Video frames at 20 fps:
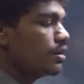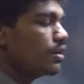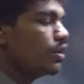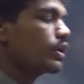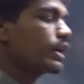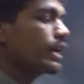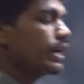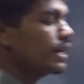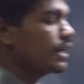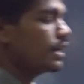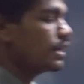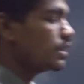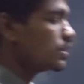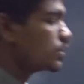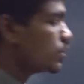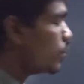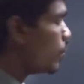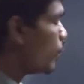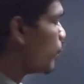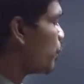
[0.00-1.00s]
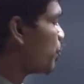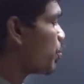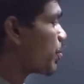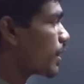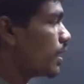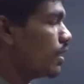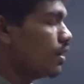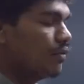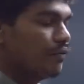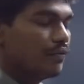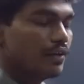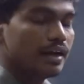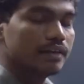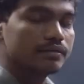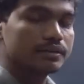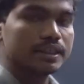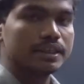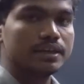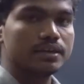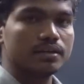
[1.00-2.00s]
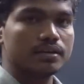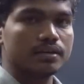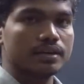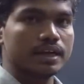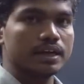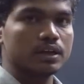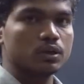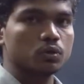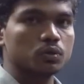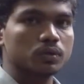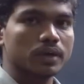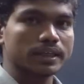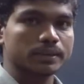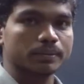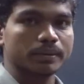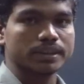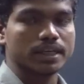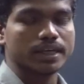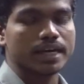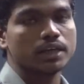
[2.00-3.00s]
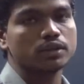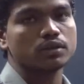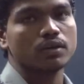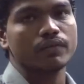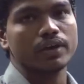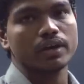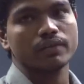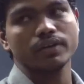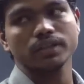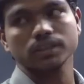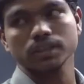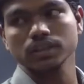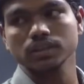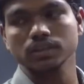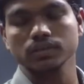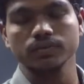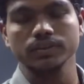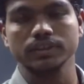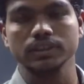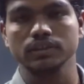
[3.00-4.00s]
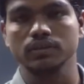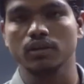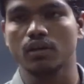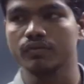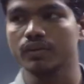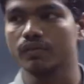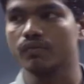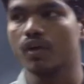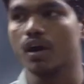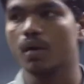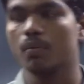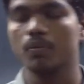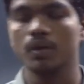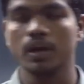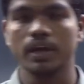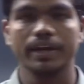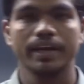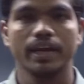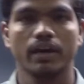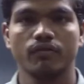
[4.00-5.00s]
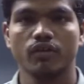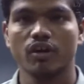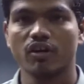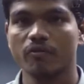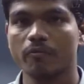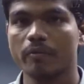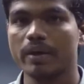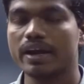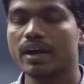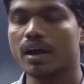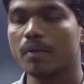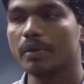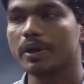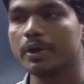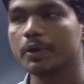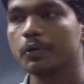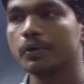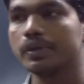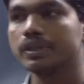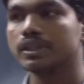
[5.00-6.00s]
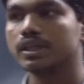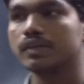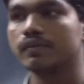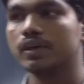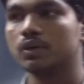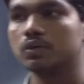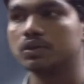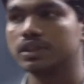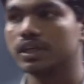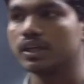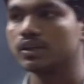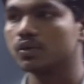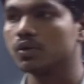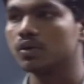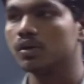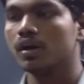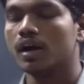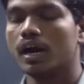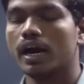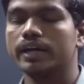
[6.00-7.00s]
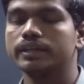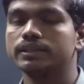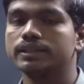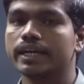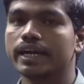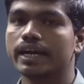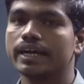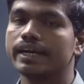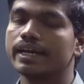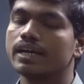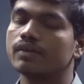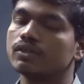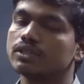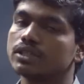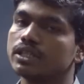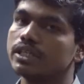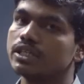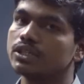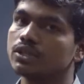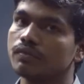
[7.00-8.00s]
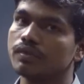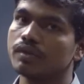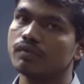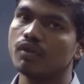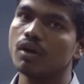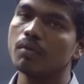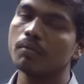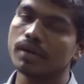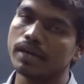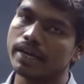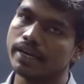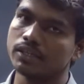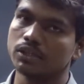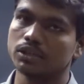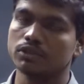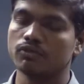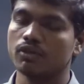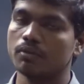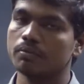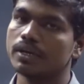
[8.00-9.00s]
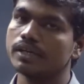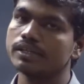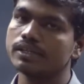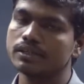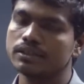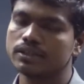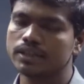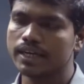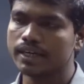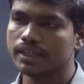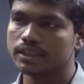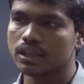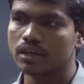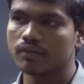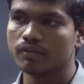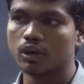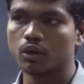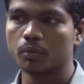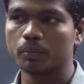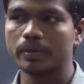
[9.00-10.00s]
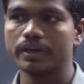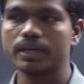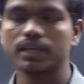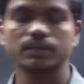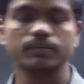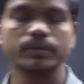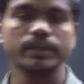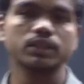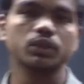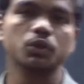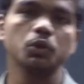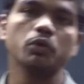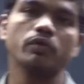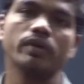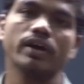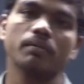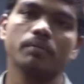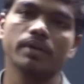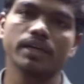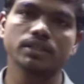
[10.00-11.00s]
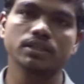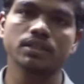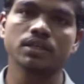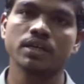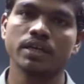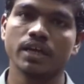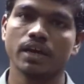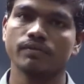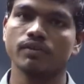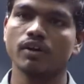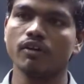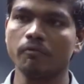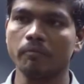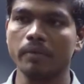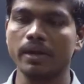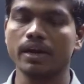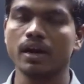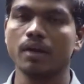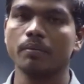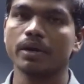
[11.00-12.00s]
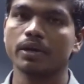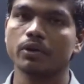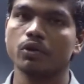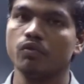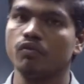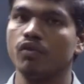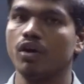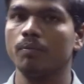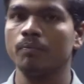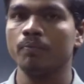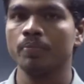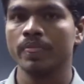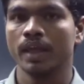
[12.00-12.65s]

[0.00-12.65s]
Okay, so we have seen then two special kinds of equations, which is of the form f of p comma q is equal to 0, and second equation is of the form Clairaut's form, correct? Z is equal to px plus qy plus f of p comma q form.